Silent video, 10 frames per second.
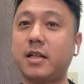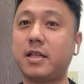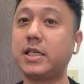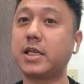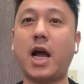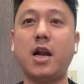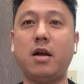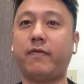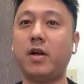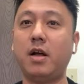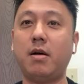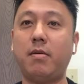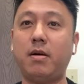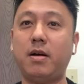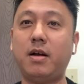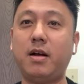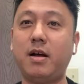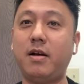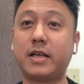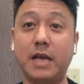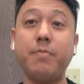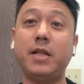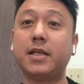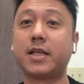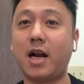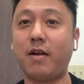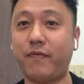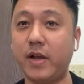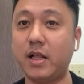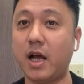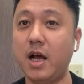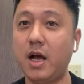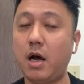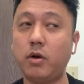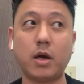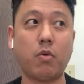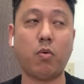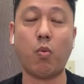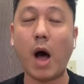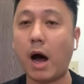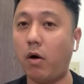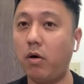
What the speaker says: this kind of give me this kind of feeling. I was like, wow.